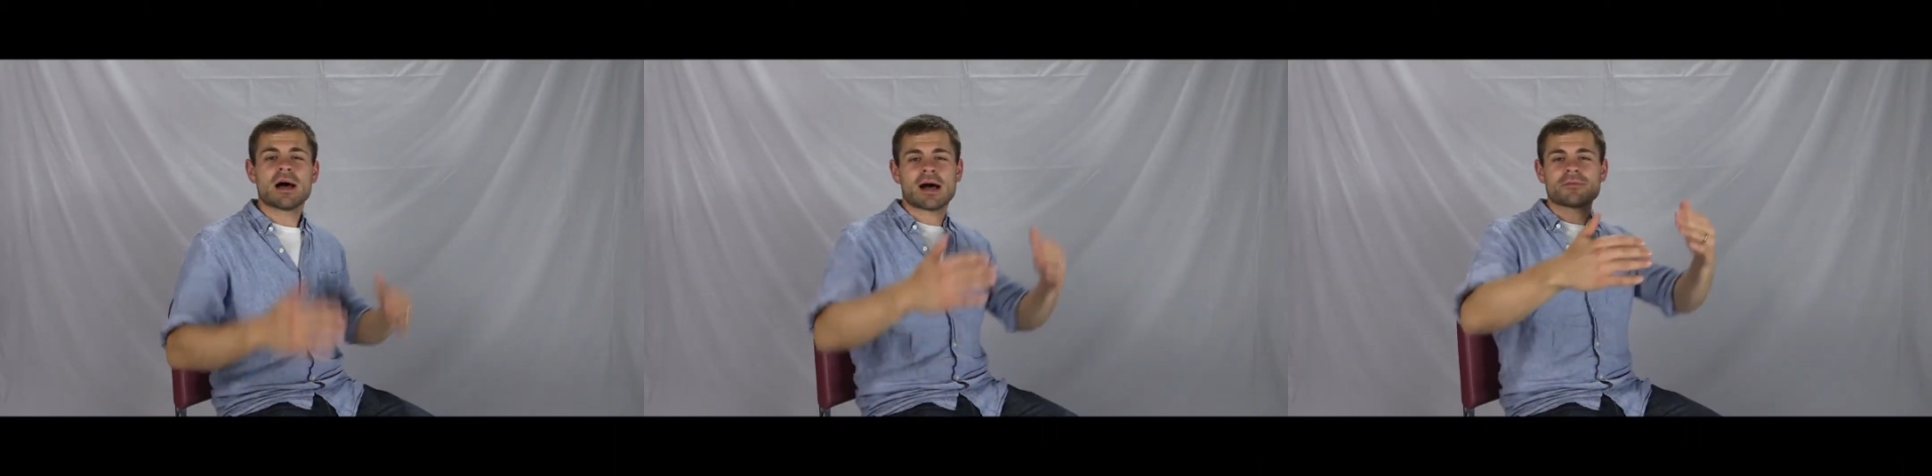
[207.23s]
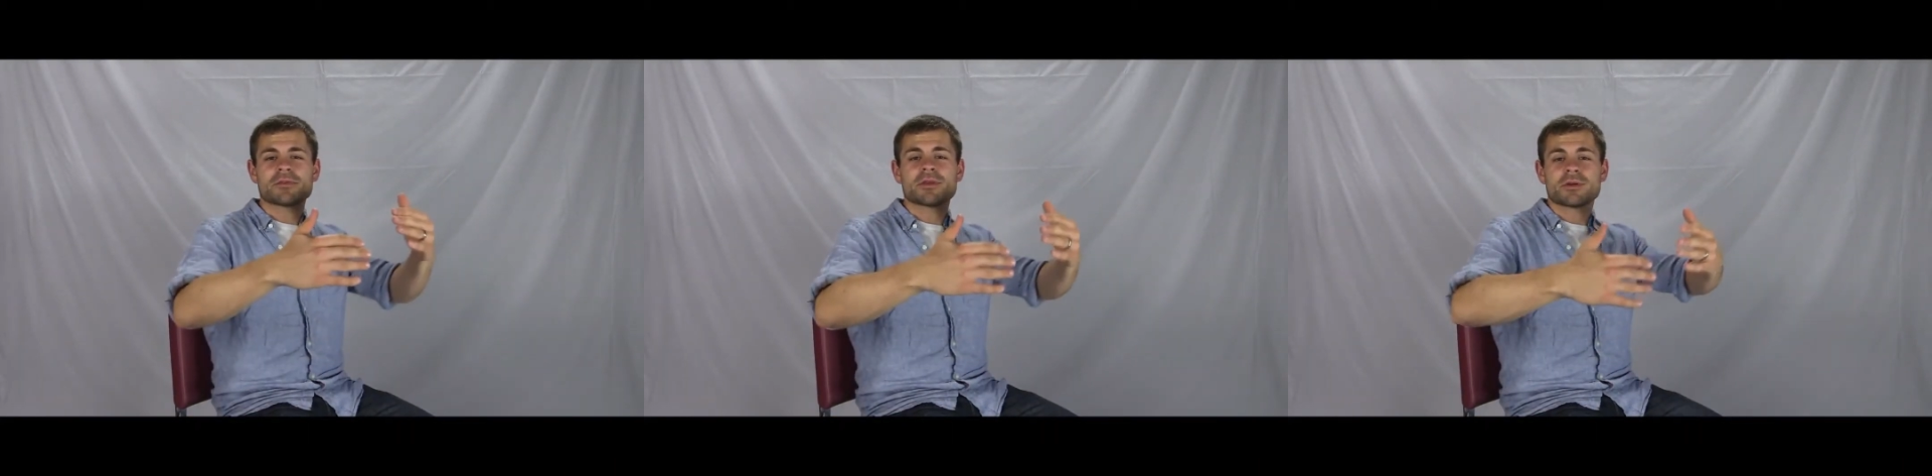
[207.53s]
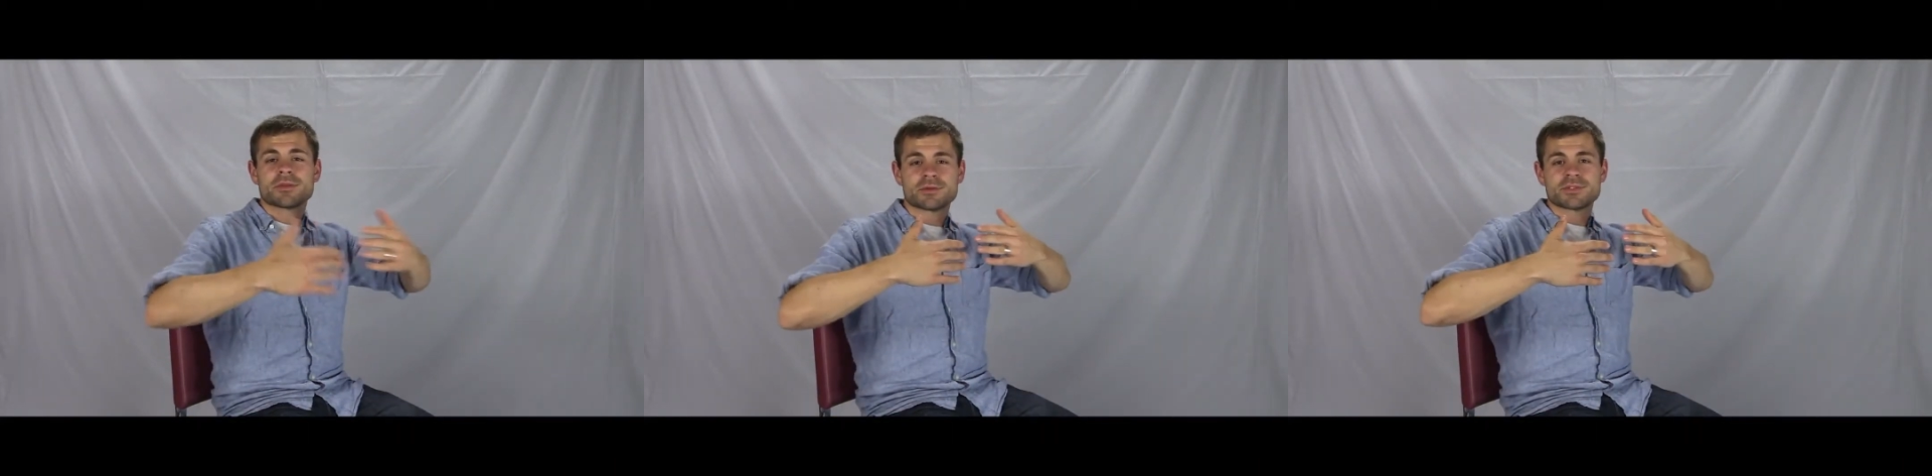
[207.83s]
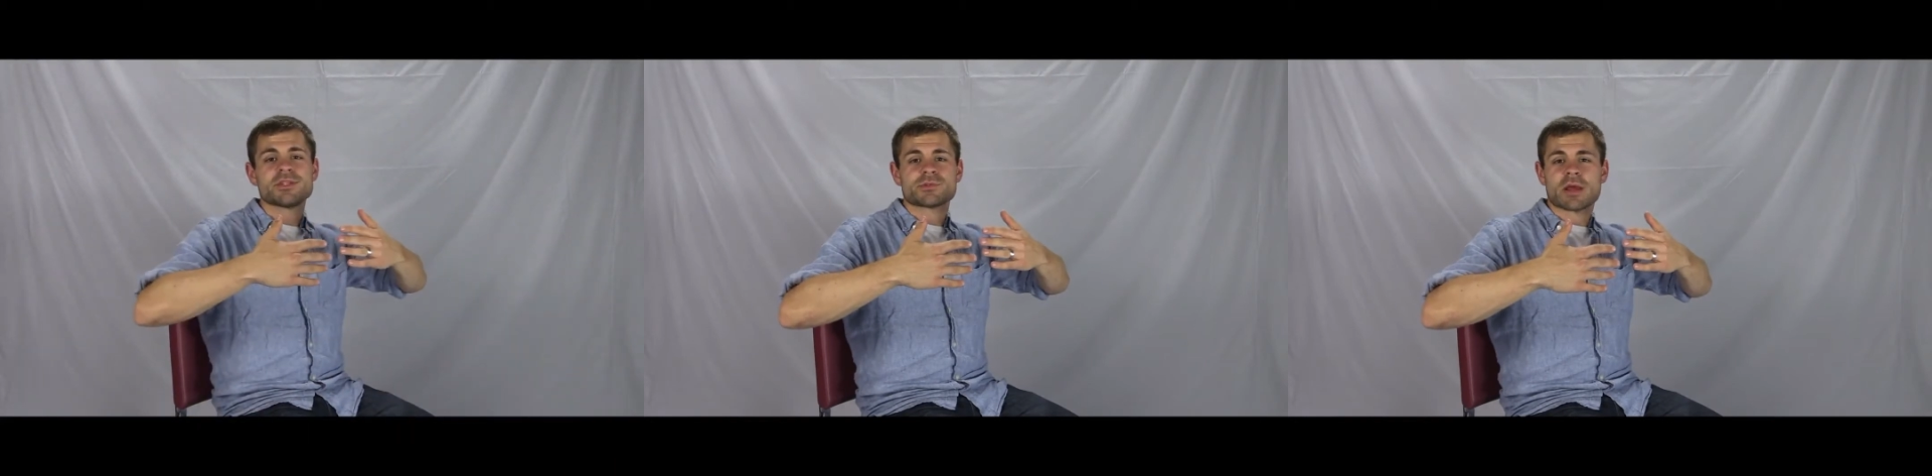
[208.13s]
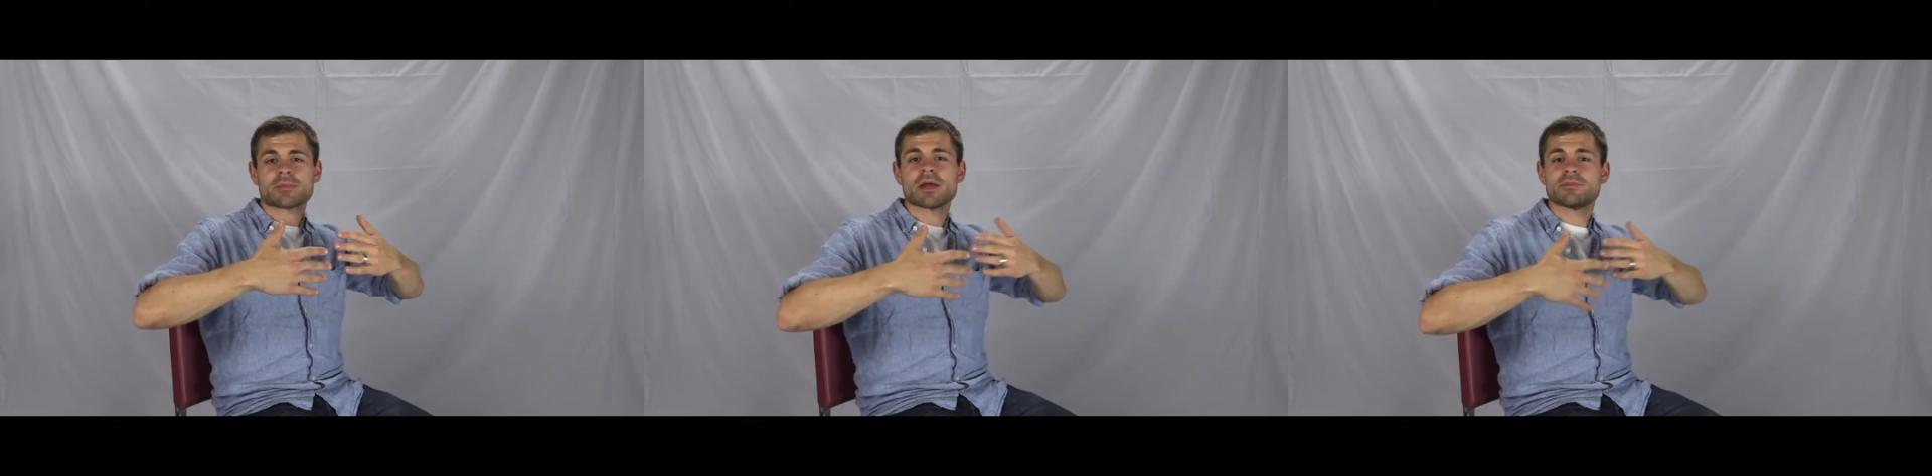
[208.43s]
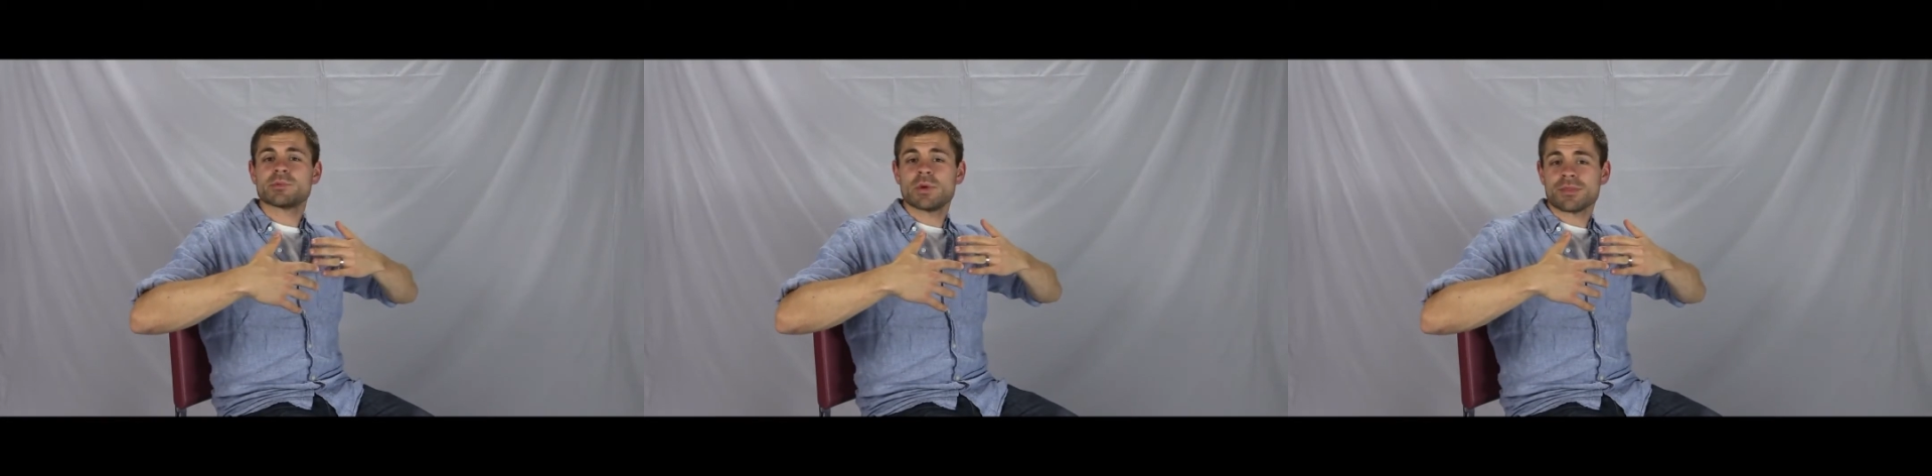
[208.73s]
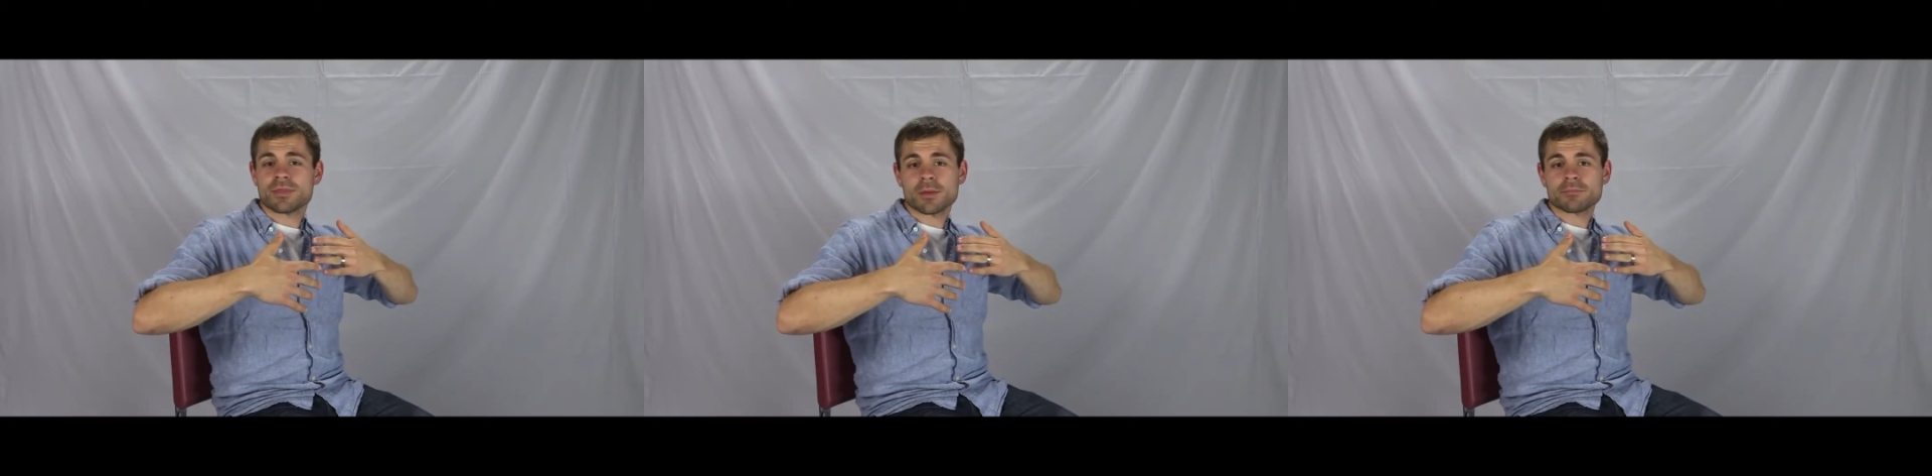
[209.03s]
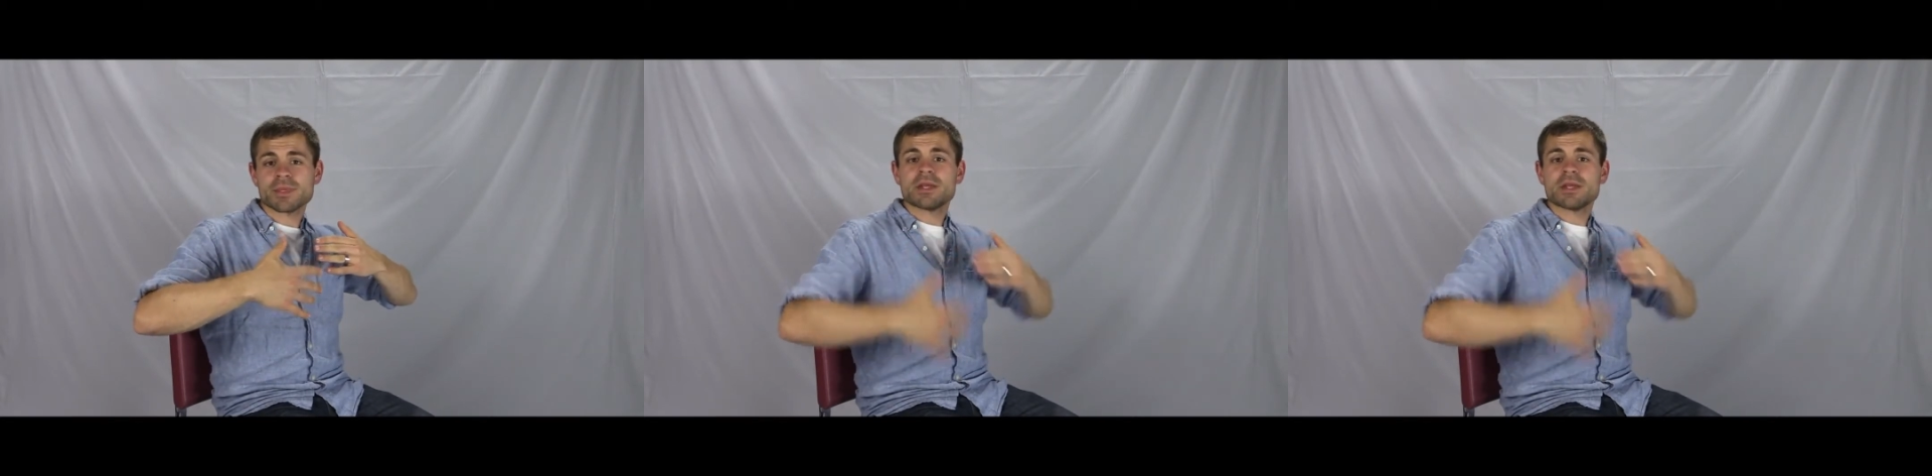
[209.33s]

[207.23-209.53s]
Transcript: often their seat strap comes with them.